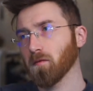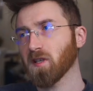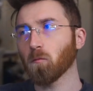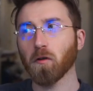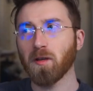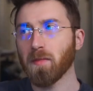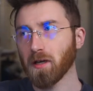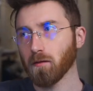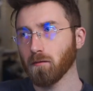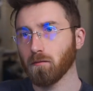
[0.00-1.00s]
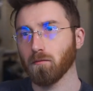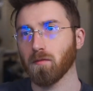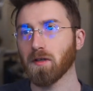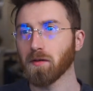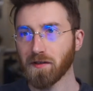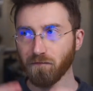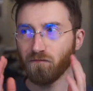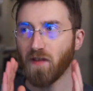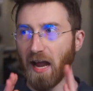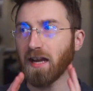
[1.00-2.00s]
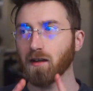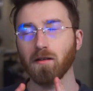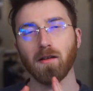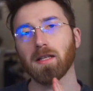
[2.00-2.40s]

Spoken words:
somewhere in the middle. So it's vague.